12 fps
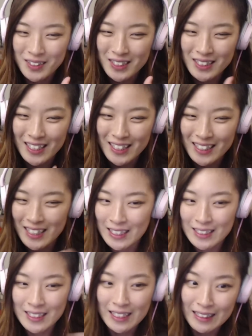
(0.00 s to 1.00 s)
like,
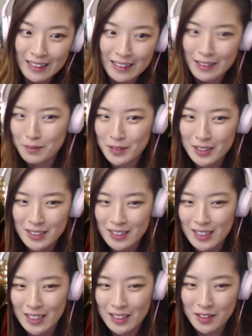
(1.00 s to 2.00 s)
take anyone's,
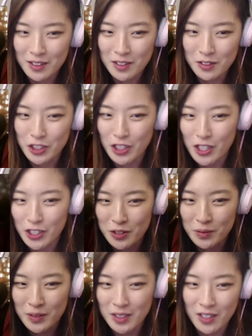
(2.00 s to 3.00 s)
like, you know,
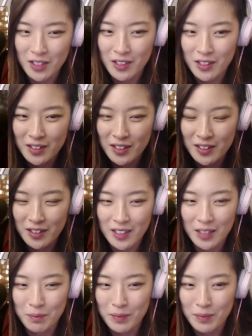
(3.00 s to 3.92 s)
Joshua heart and be